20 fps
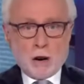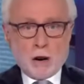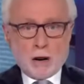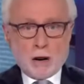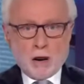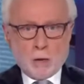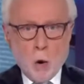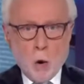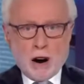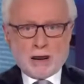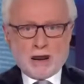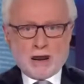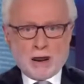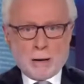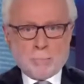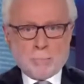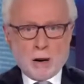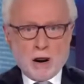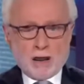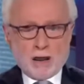Twice
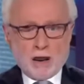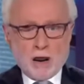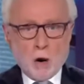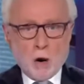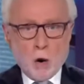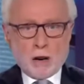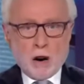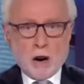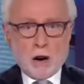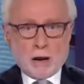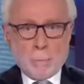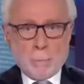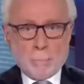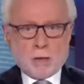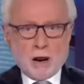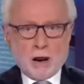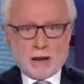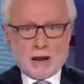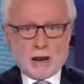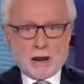impeached, no longer
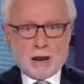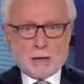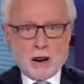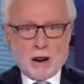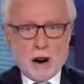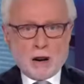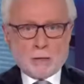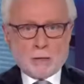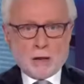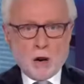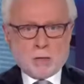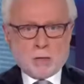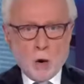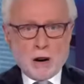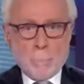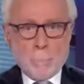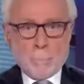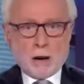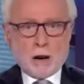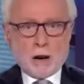President Donald Trump
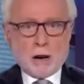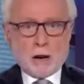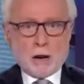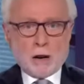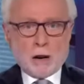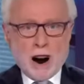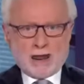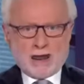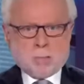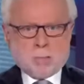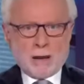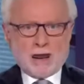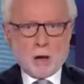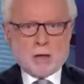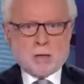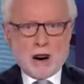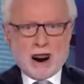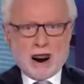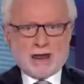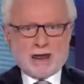has been
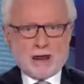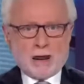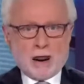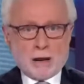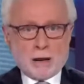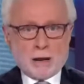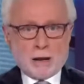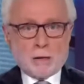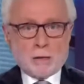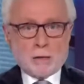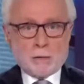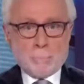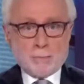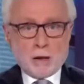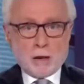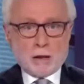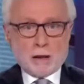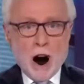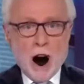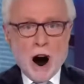arrested for
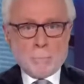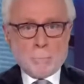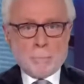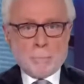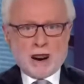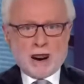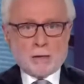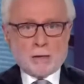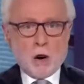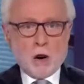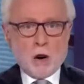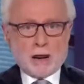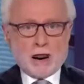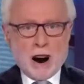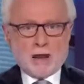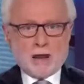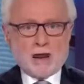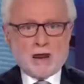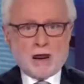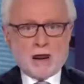not being on
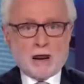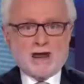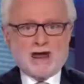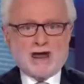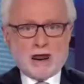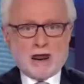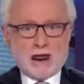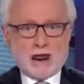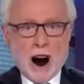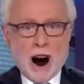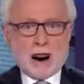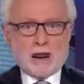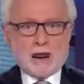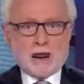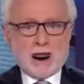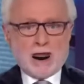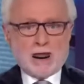Epstein's client list.